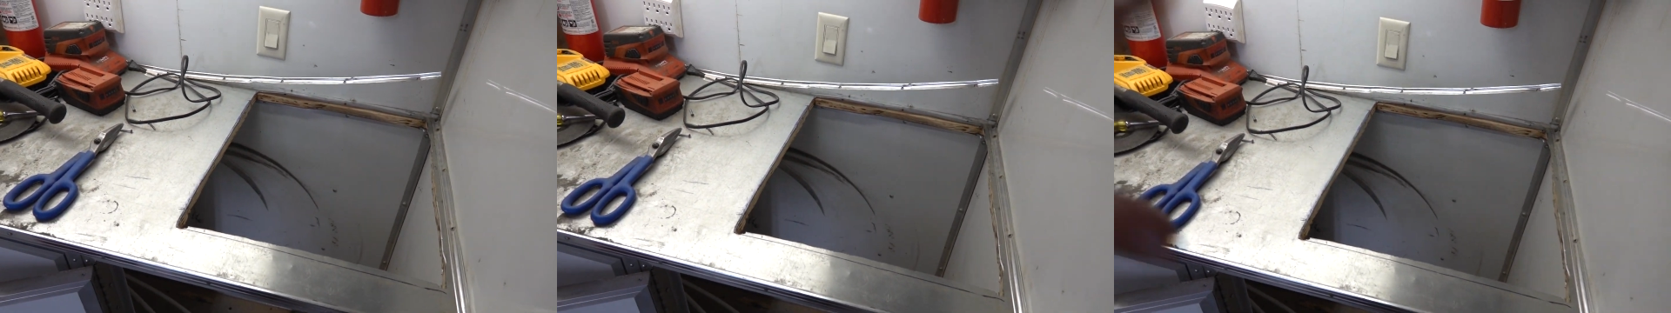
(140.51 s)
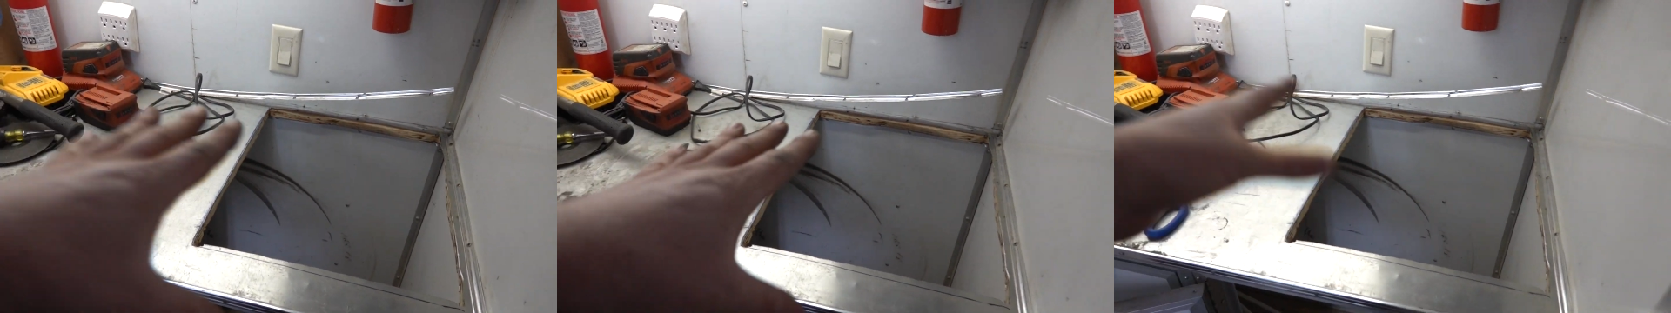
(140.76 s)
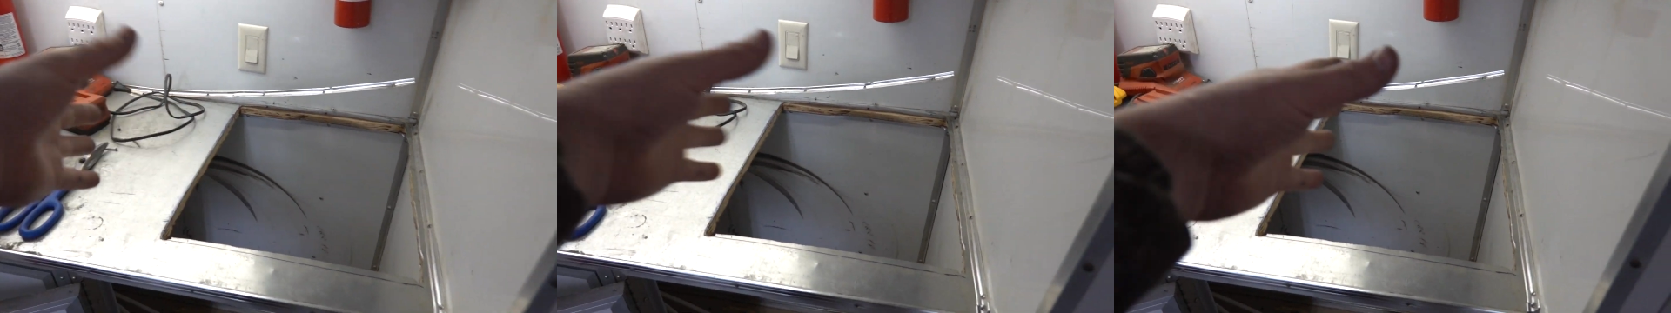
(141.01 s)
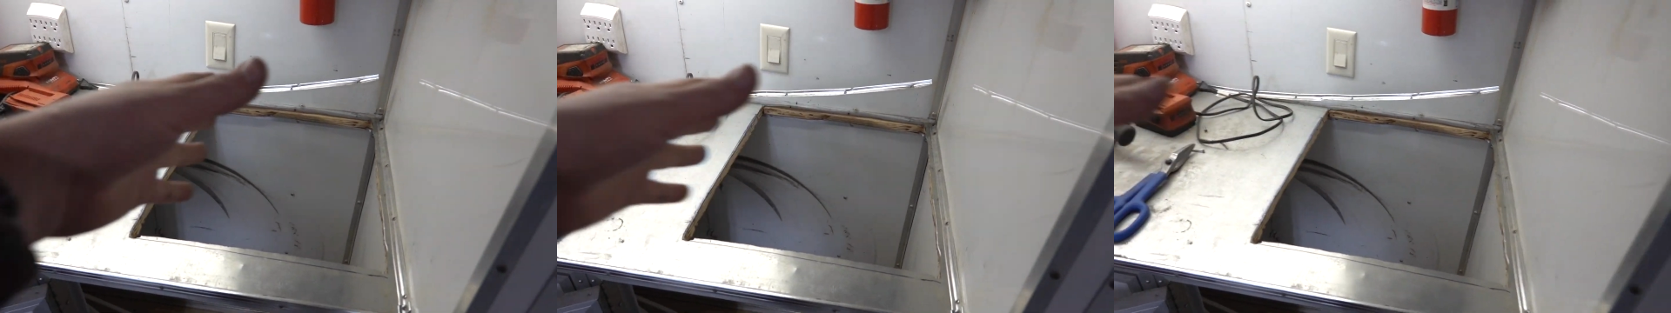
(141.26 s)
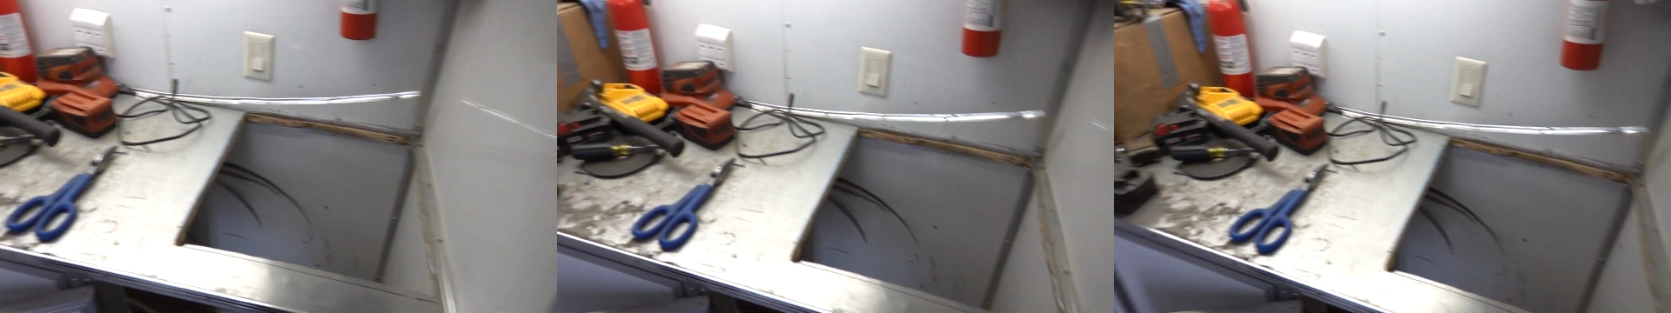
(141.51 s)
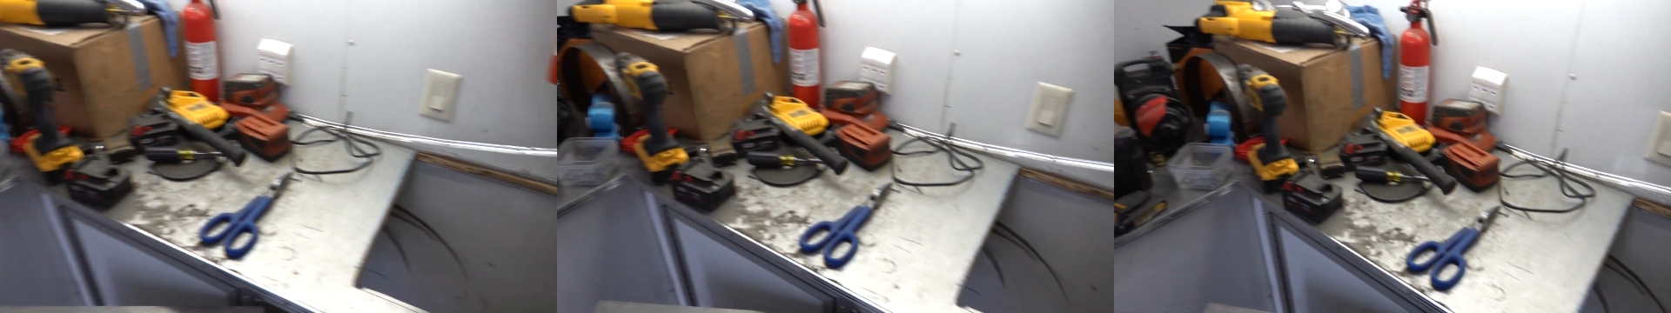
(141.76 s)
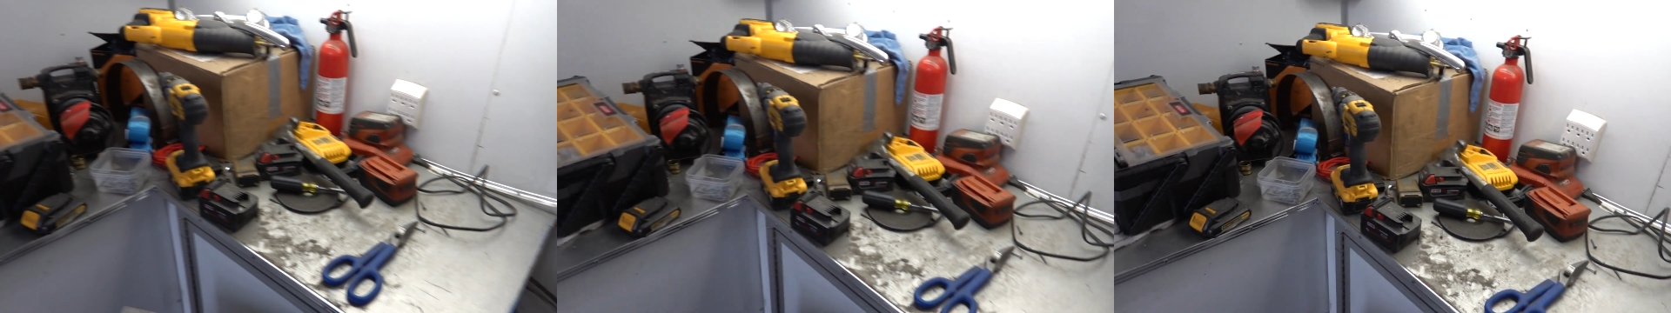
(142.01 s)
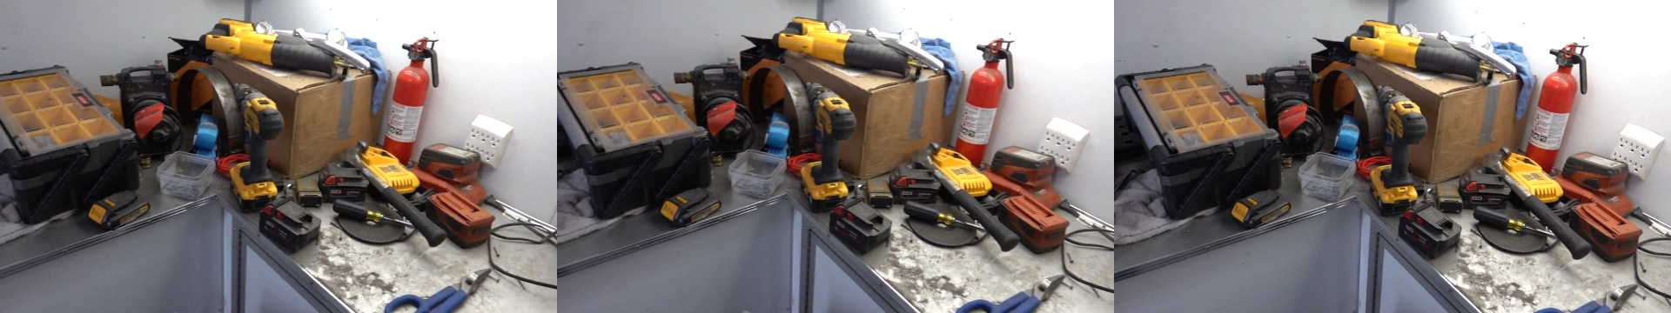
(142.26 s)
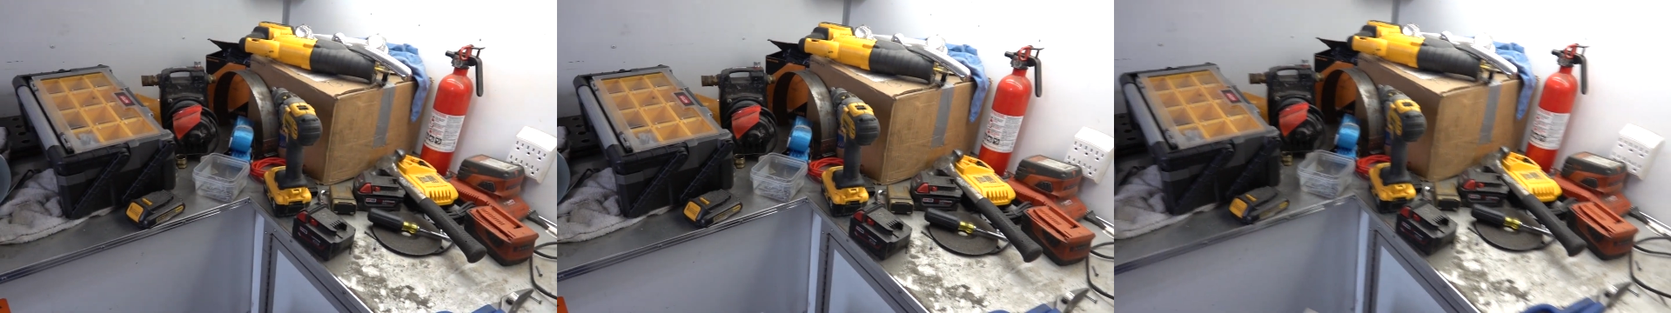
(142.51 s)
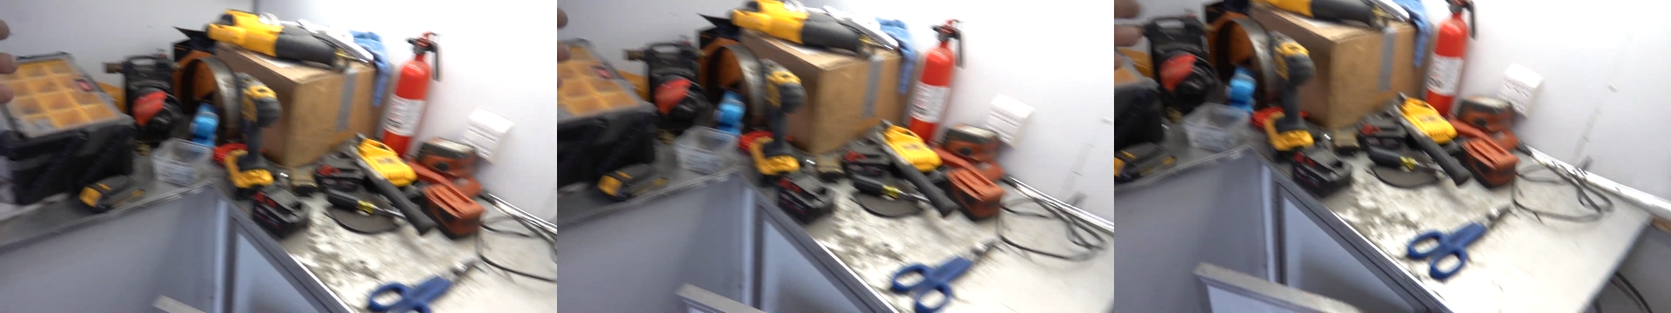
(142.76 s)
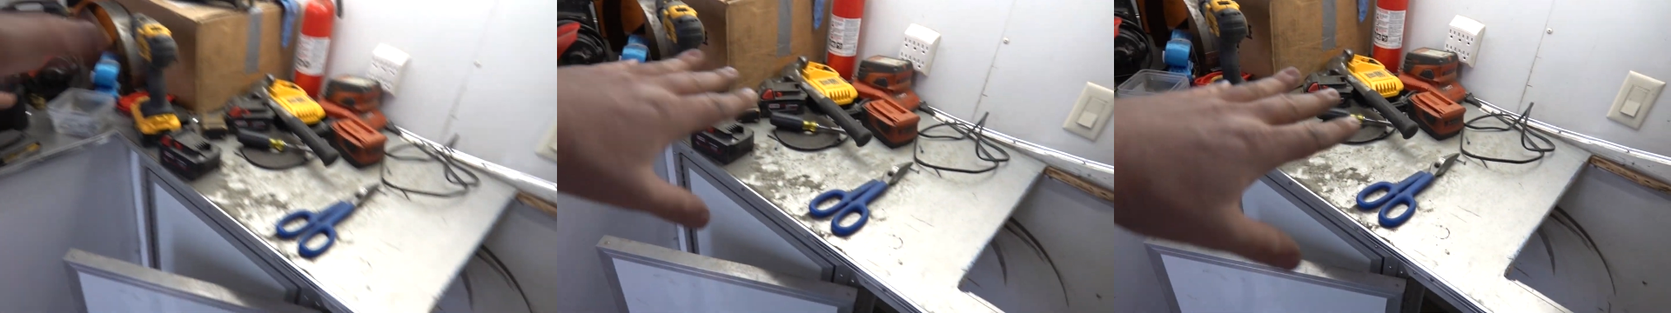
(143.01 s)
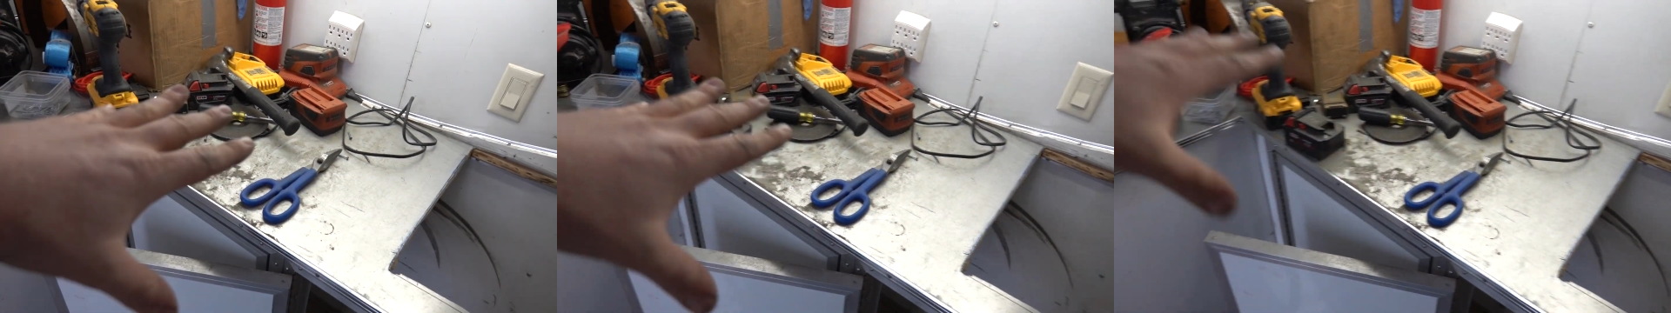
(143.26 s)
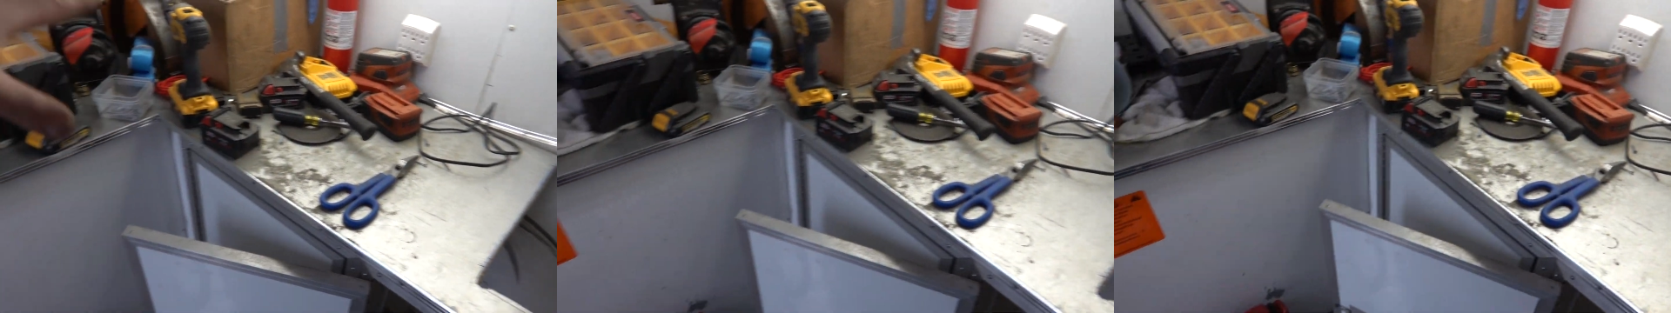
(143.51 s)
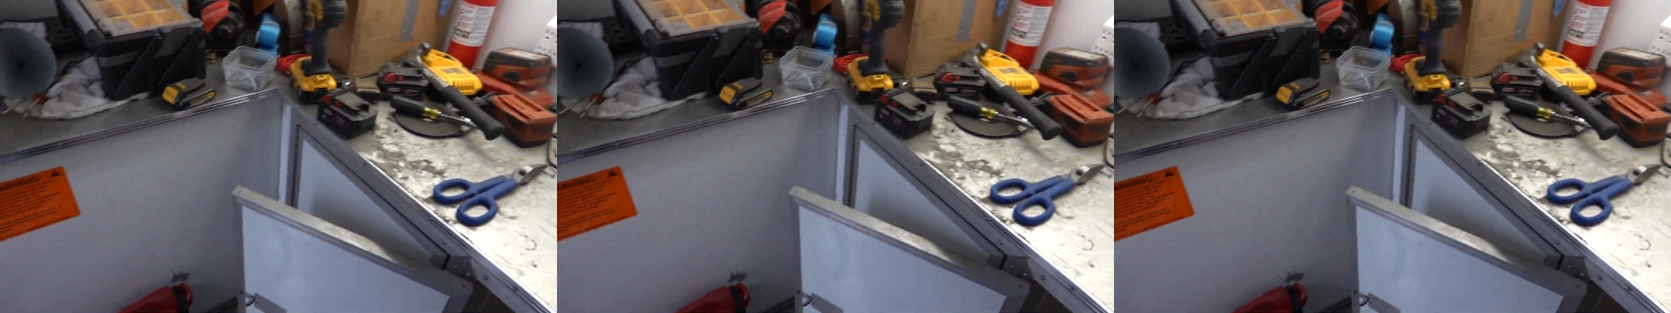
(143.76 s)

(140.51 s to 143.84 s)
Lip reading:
[unreadable: no face in view]